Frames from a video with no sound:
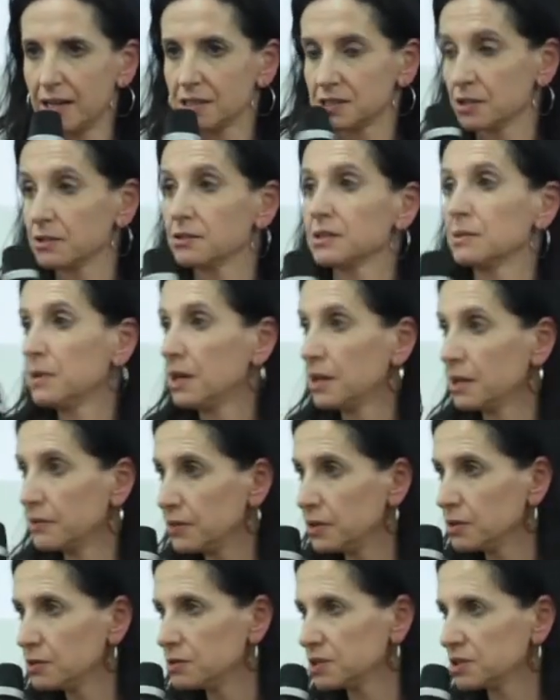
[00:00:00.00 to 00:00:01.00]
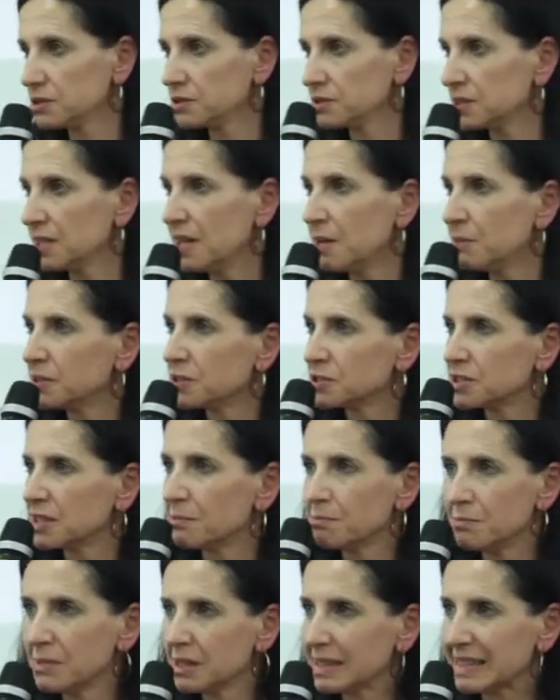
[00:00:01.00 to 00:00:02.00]
A certain amount of users. And there's a
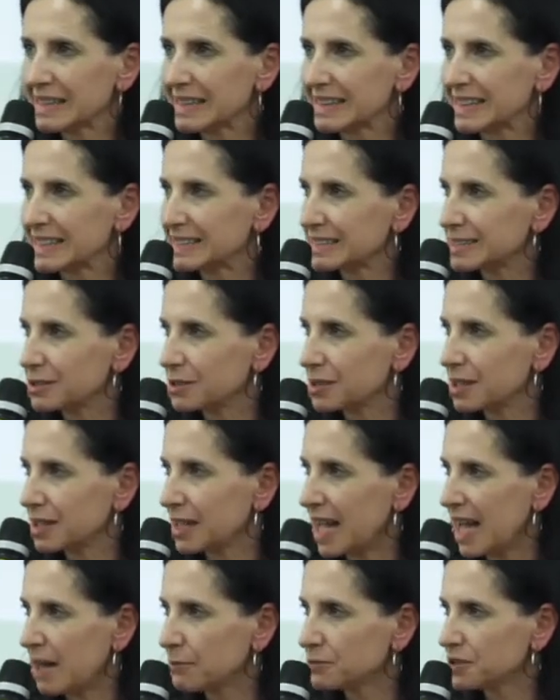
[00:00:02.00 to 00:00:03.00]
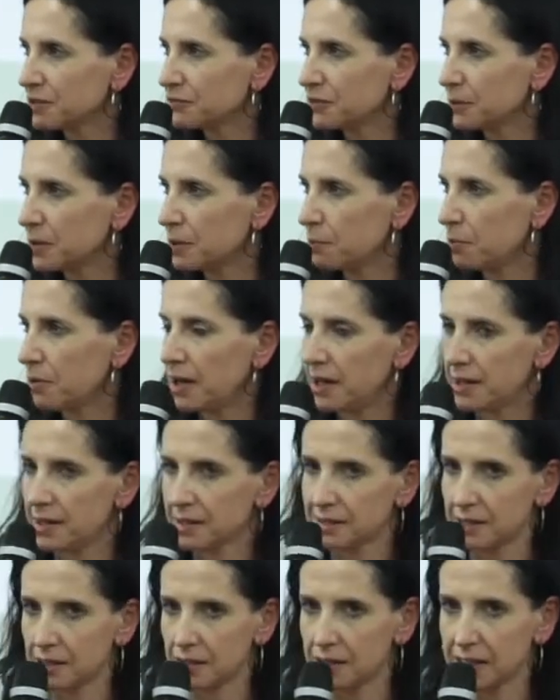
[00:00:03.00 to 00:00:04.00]
million things that you can capture from the
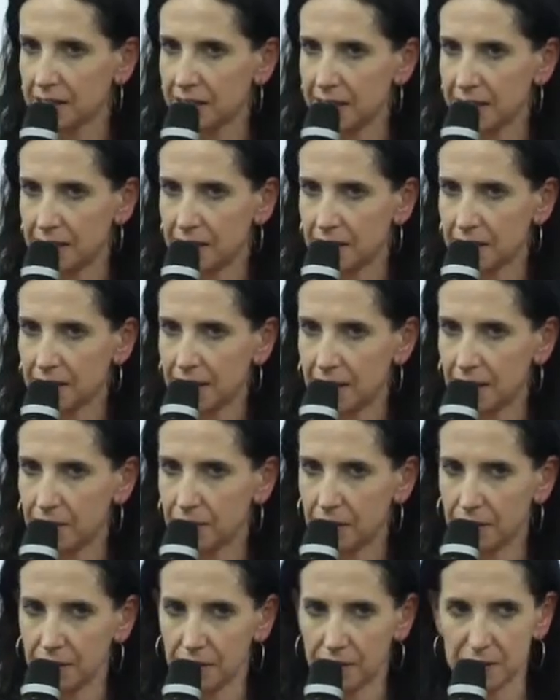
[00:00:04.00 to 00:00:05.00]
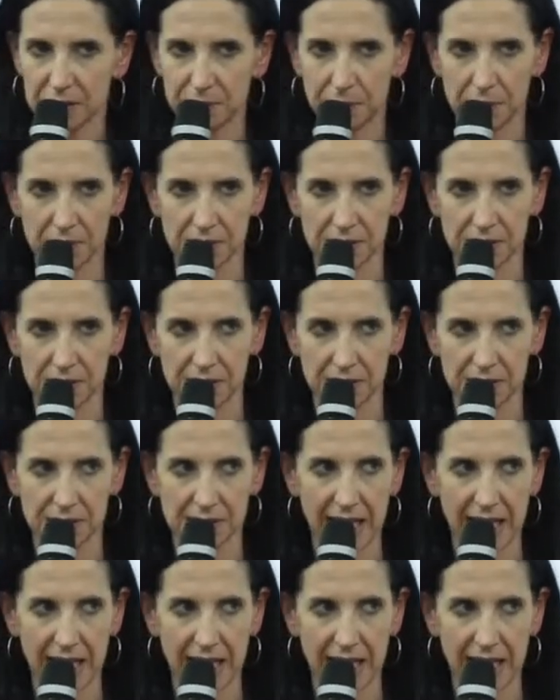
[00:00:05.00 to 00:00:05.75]
product that are going to indicate whether this person